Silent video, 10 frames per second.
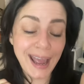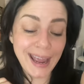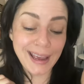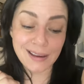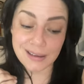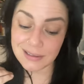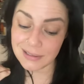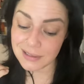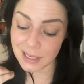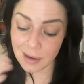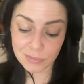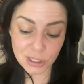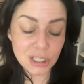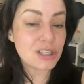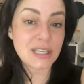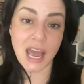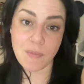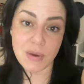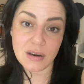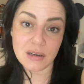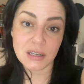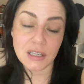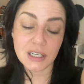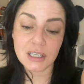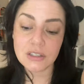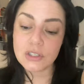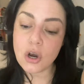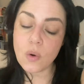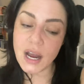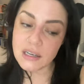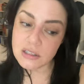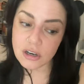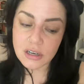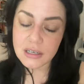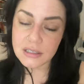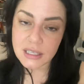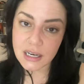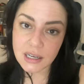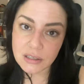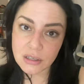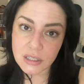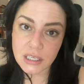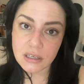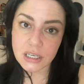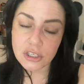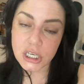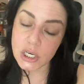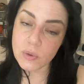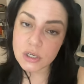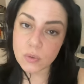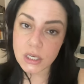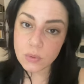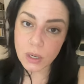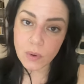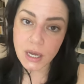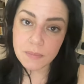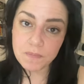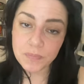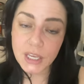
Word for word: and something good just happened. So I started a side hustle in January 2021.